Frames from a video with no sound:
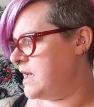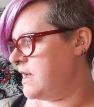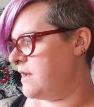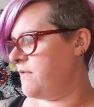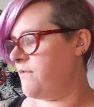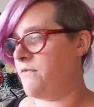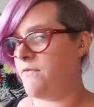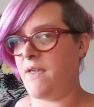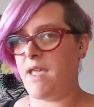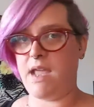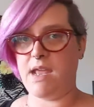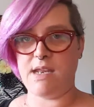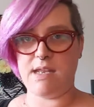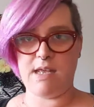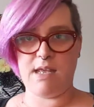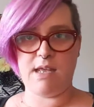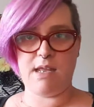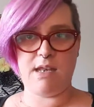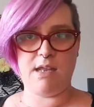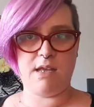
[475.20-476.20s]

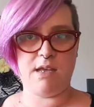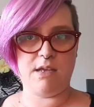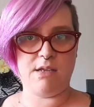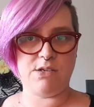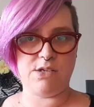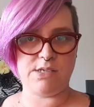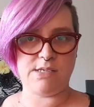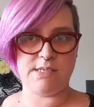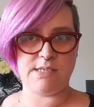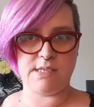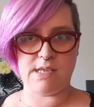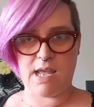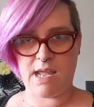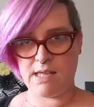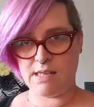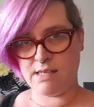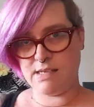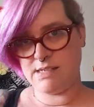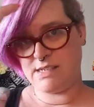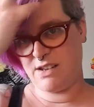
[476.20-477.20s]
faded just
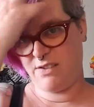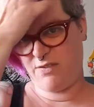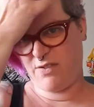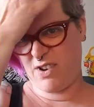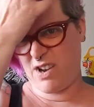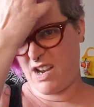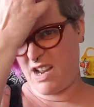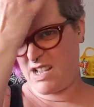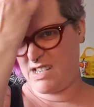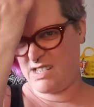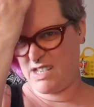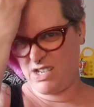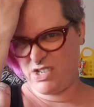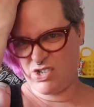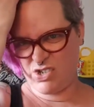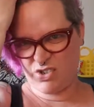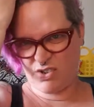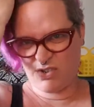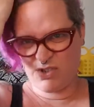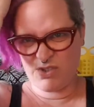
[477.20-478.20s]
slightly different. As I
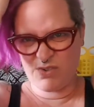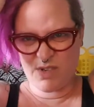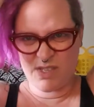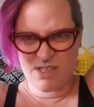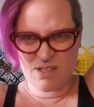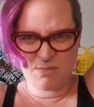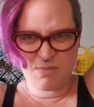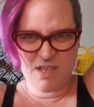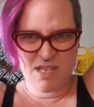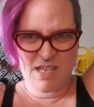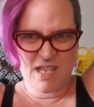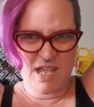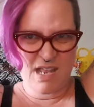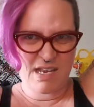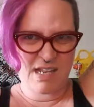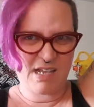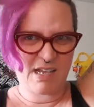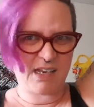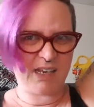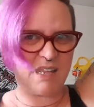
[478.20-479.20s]
showed you at the
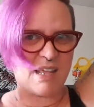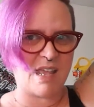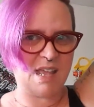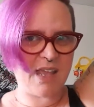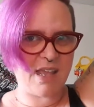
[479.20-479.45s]
beginning,